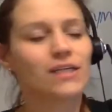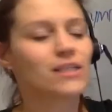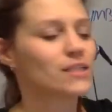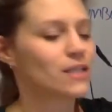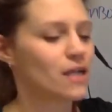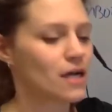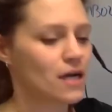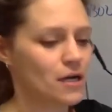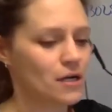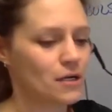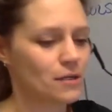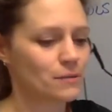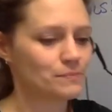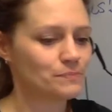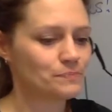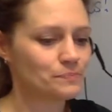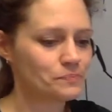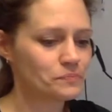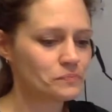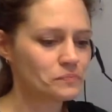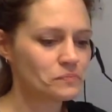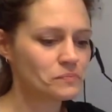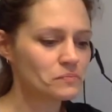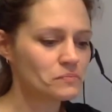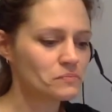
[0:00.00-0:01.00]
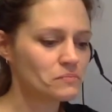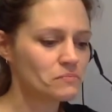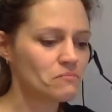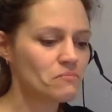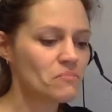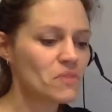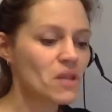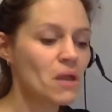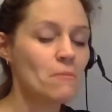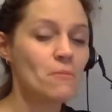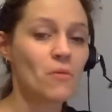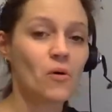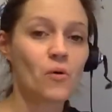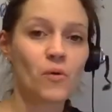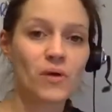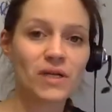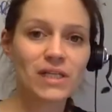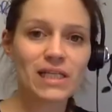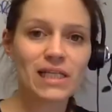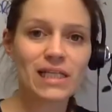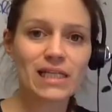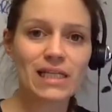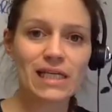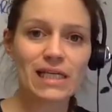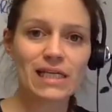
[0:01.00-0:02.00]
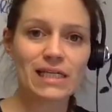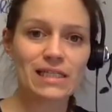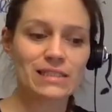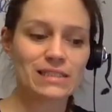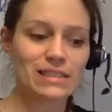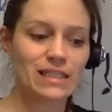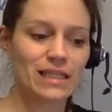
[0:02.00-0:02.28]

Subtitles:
But one of the things